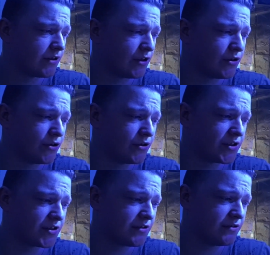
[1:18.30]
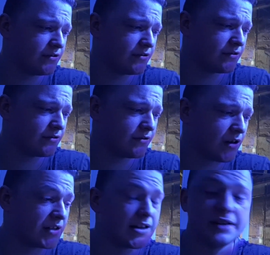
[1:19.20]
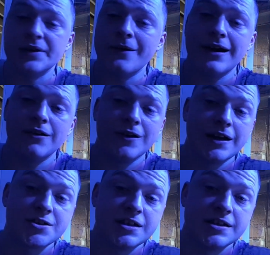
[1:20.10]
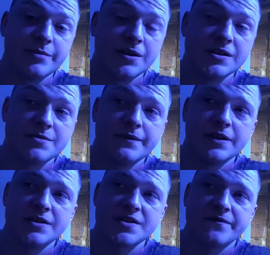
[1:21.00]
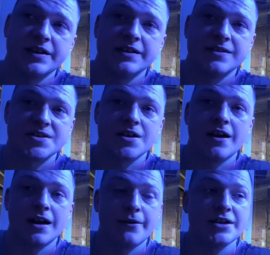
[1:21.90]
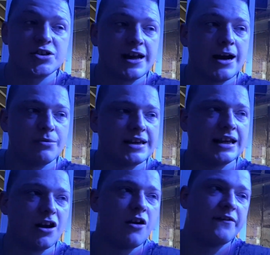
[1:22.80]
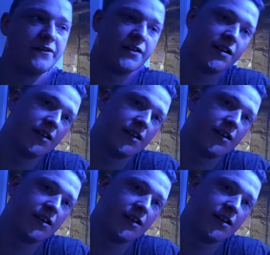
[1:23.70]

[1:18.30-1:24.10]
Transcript: a good, I don't even know how long actually, to be honest with you, because I think the cyano actually helped kill off